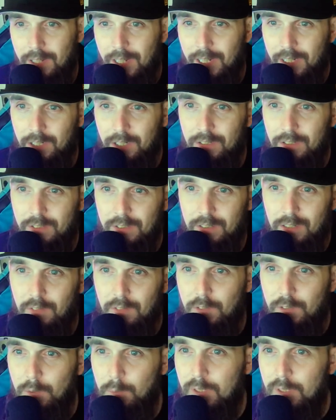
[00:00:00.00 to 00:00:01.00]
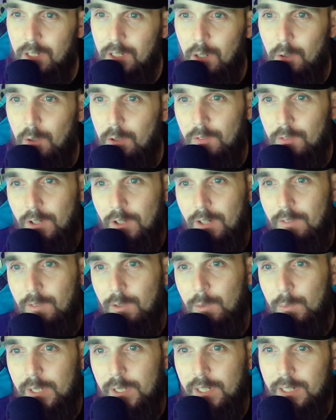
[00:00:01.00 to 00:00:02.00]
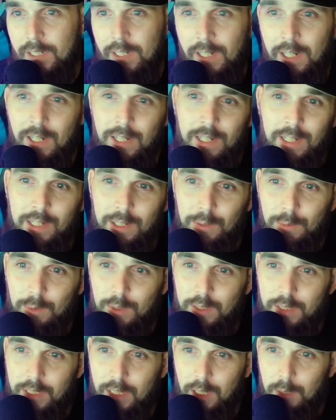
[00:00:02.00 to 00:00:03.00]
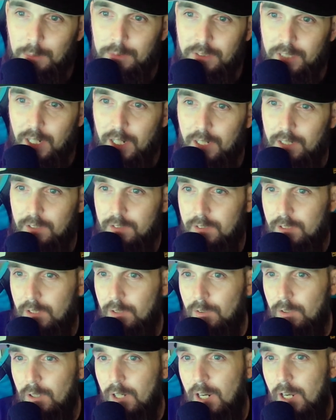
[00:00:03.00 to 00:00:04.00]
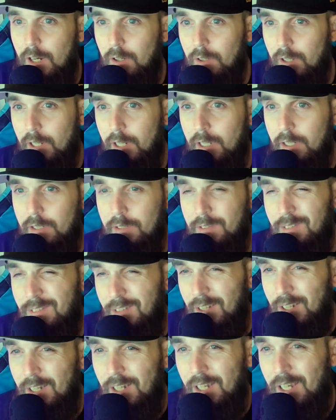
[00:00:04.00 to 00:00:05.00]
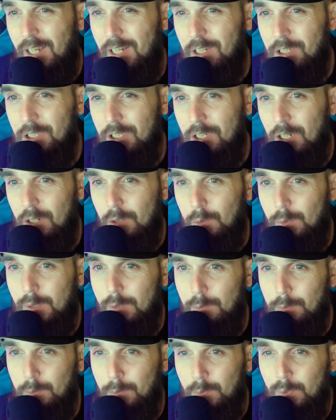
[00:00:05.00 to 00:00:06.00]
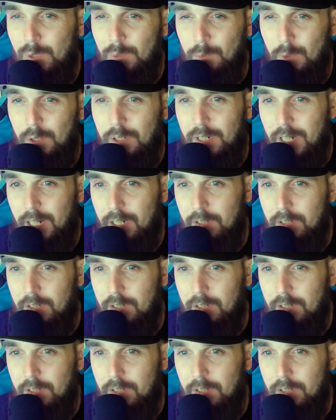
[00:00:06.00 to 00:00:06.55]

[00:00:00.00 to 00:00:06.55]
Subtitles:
of that good stuff that we go over every week. It really helps Dynasty Owner out. And as you know, we want